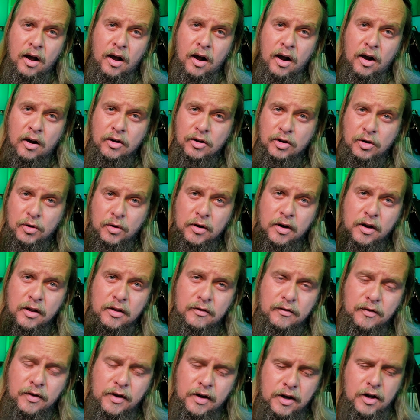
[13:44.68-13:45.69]
I'm going to do another
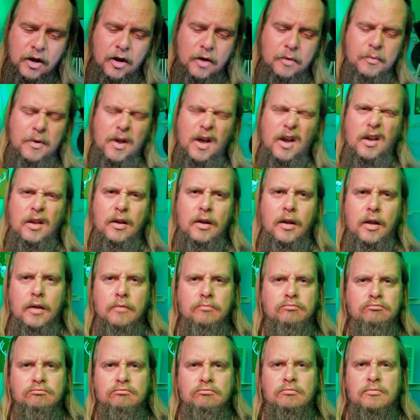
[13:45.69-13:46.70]
video. I'm not going to
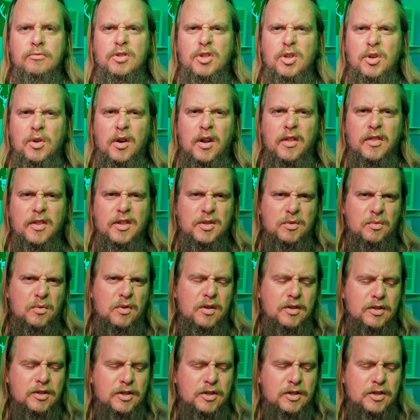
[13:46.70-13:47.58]
do it on this one.